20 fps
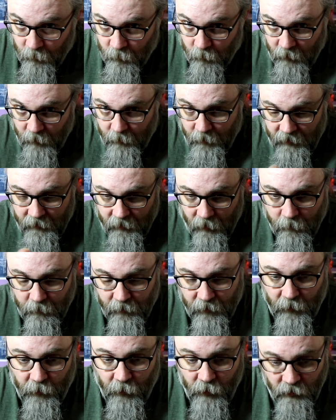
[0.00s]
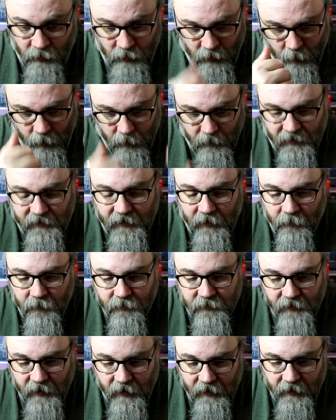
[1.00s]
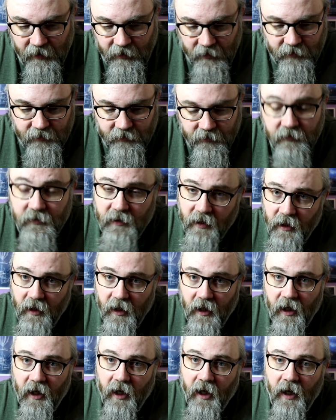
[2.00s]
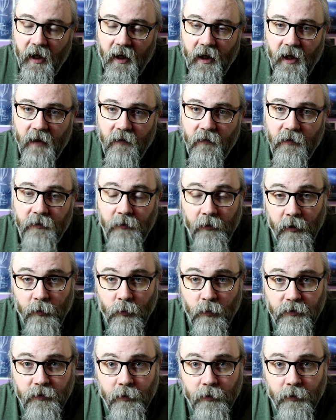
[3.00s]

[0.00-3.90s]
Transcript: We opened the door, we went down the stairs, and the tide was